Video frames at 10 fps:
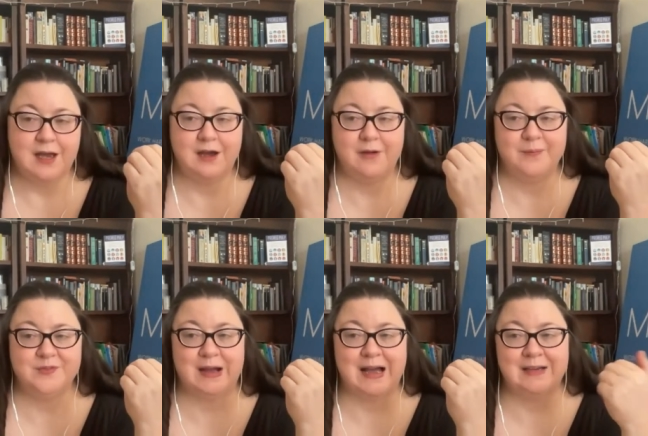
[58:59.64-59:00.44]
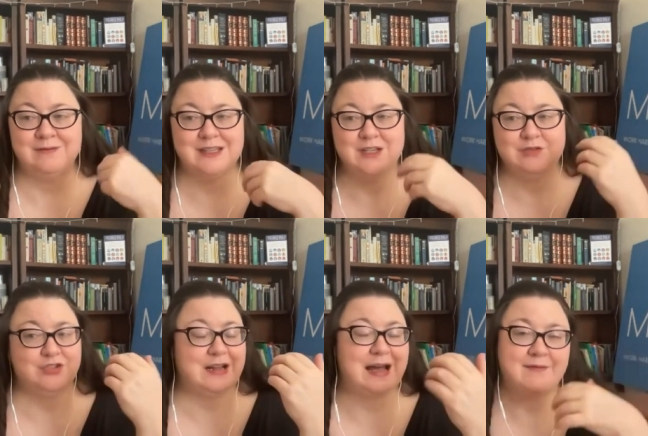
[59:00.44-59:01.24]
Um, so I don't think you
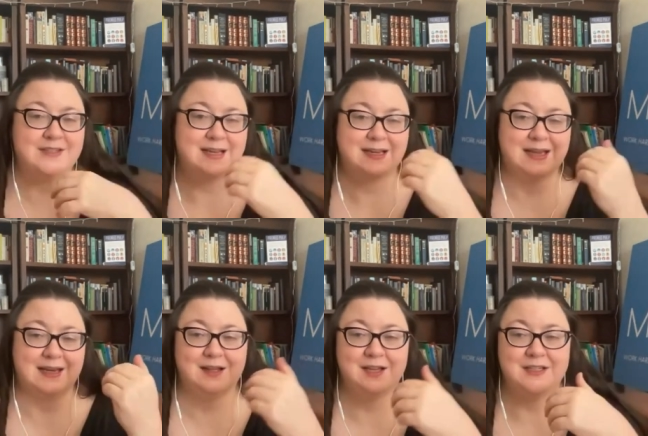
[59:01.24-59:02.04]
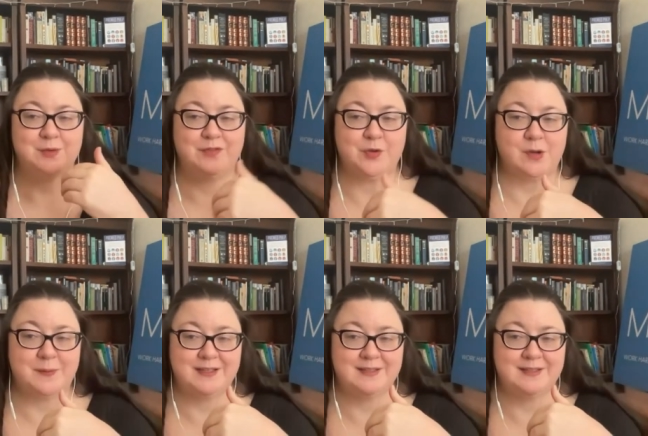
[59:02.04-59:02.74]
should have a dedicated content review all by